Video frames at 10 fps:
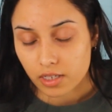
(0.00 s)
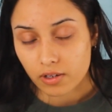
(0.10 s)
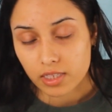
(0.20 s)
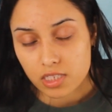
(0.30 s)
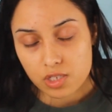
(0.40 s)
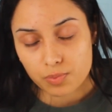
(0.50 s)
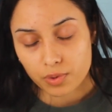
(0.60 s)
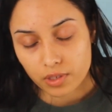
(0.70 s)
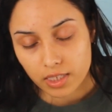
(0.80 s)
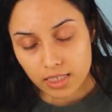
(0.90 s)
Now at this
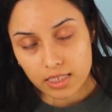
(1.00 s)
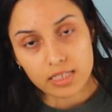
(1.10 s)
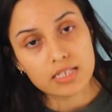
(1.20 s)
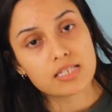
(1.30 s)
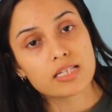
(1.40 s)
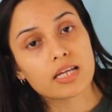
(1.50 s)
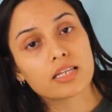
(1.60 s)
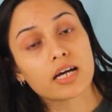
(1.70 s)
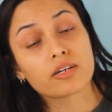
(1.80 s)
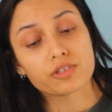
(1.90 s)
point, it is
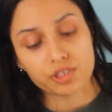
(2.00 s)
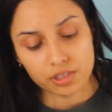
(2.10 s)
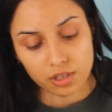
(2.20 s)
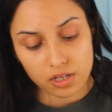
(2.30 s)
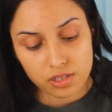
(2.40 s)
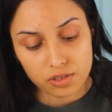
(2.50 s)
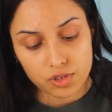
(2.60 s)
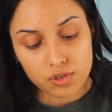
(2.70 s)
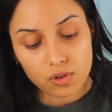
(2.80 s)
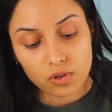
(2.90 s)
said that Christian lost
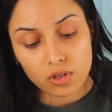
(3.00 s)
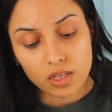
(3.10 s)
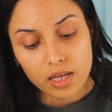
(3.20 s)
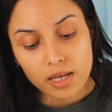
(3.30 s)
control